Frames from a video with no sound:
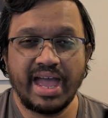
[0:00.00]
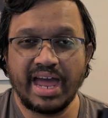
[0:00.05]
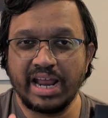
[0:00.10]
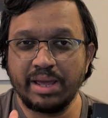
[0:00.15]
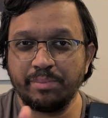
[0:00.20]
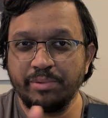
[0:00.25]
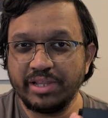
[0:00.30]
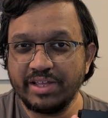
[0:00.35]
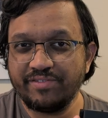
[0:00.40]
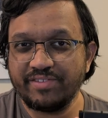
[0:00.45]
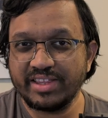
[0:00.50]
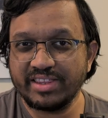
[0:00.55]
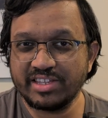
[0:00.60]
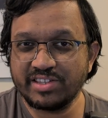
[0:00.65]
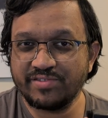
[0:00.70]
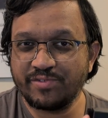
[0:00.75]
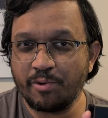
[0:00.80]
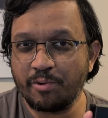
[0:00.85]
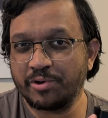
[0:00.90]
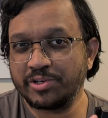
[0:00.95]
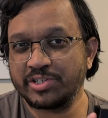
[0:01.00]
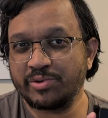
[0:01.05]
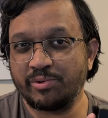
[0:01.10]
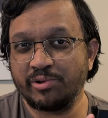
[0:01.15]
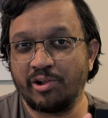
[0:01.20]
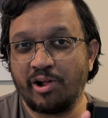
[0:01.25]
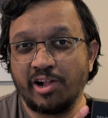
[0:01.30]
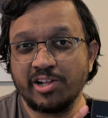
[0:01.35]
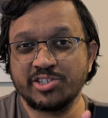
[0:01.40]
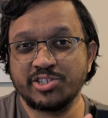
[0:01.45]
and I believe that this Focus
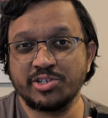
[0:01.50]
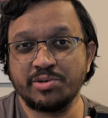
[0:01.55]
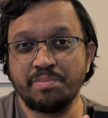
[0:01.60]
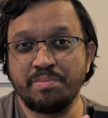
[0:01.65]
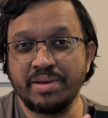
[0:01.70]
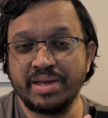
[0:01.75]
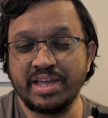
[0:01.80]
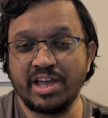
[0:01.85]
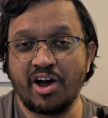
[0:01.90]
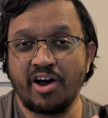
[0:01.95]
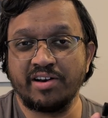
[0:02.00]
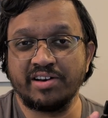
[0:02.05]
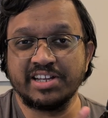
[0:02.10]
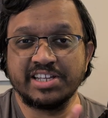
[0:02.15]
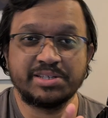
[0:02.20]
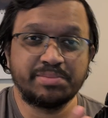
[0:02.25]
will also be on